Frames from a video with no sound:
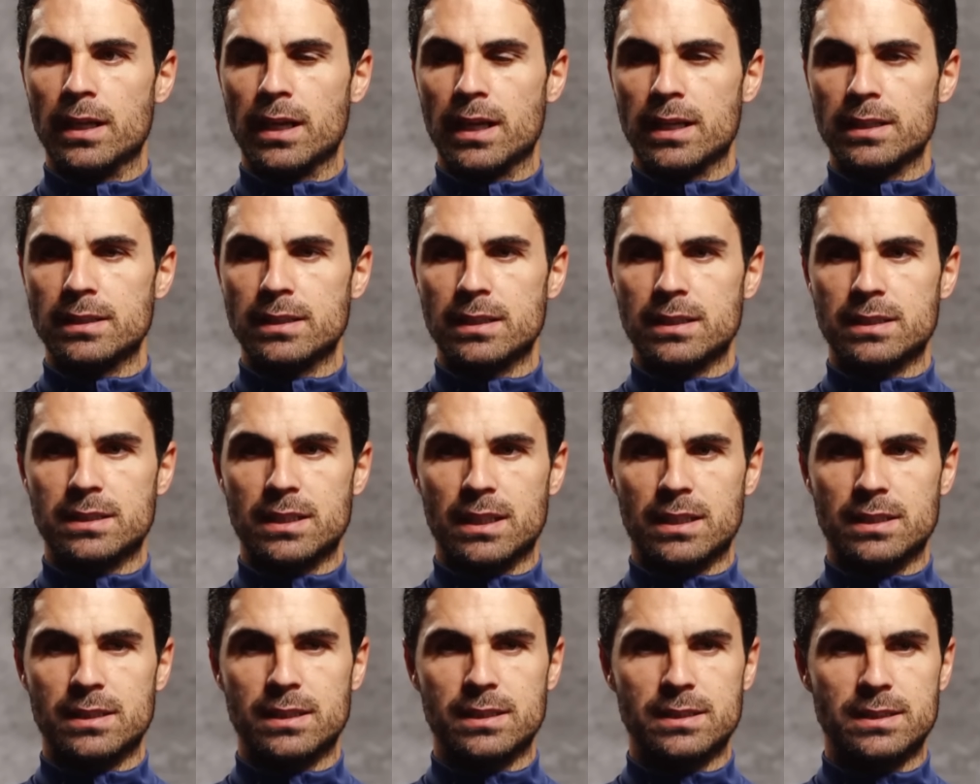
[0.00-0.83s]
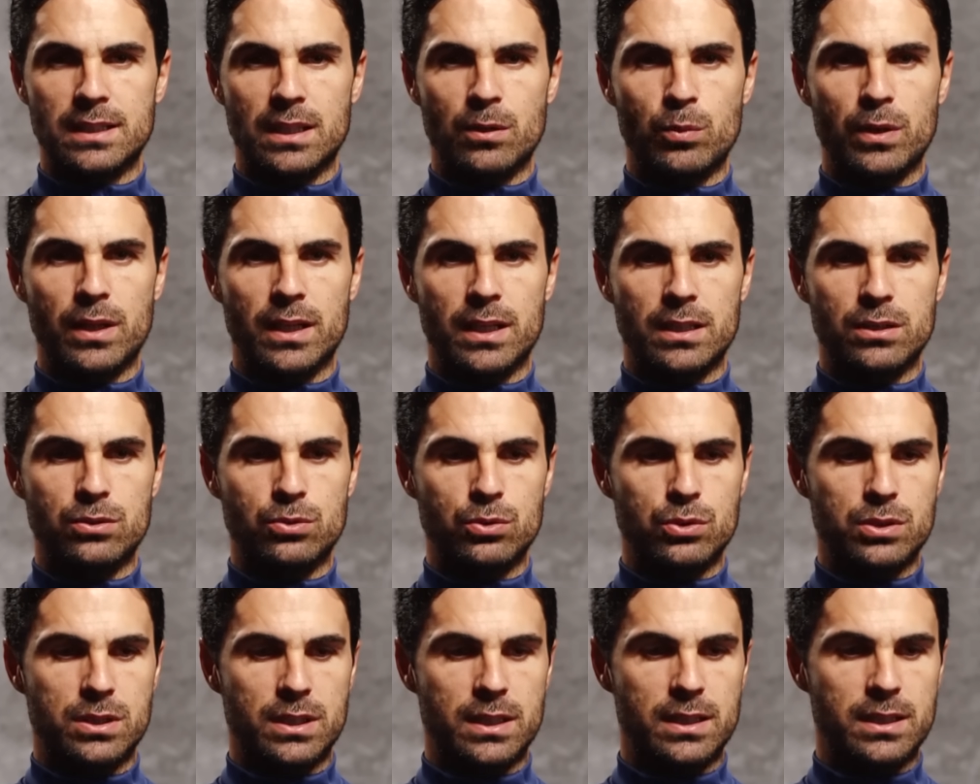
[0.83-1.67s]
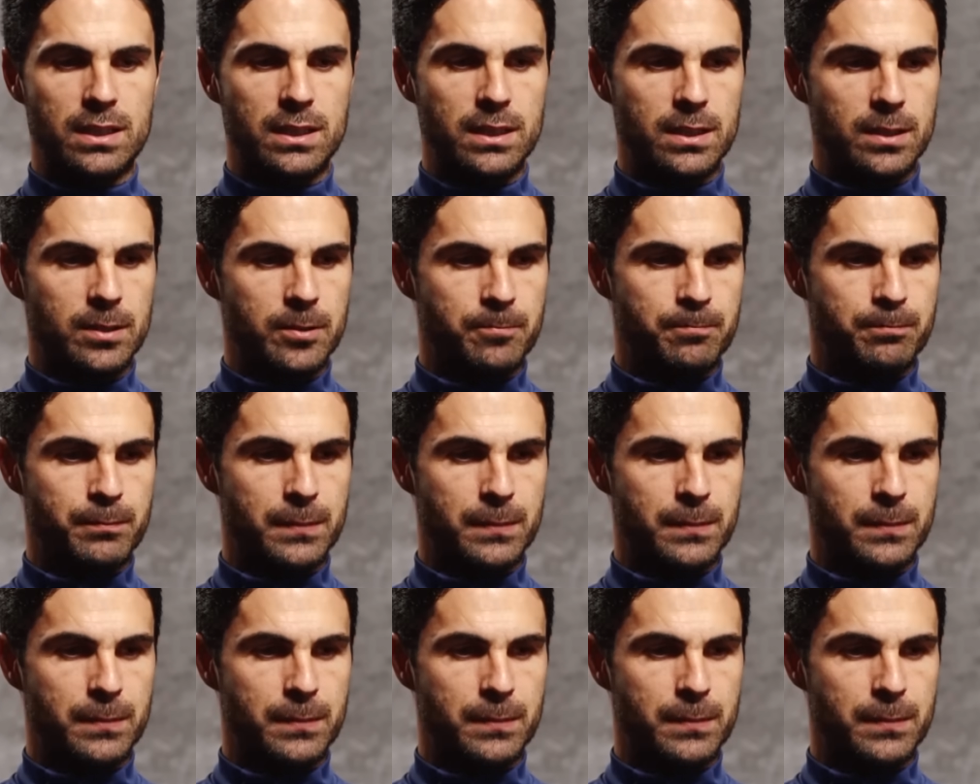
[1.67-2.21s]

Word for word: and the standards that we had to set in.